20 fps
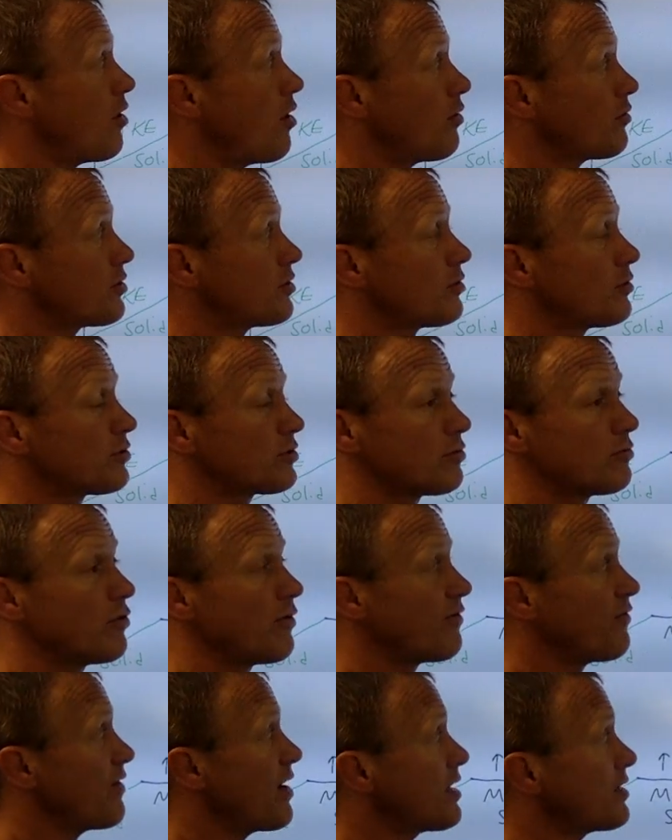Your
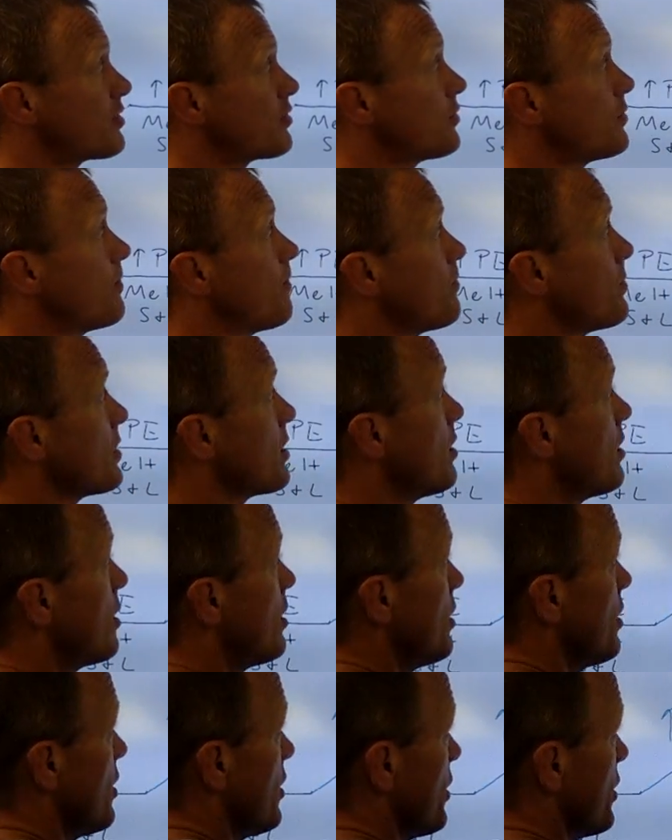molecules are moving faster.
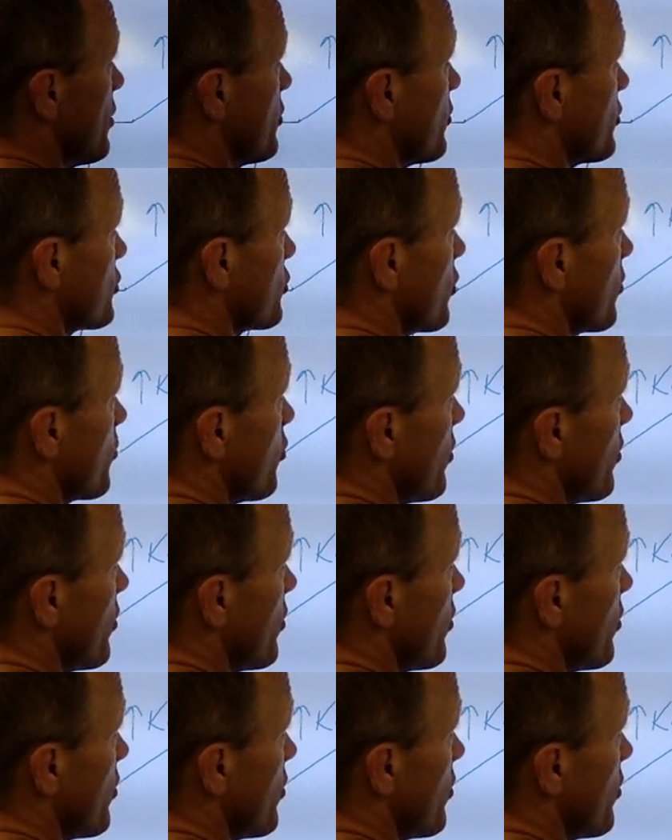Get to a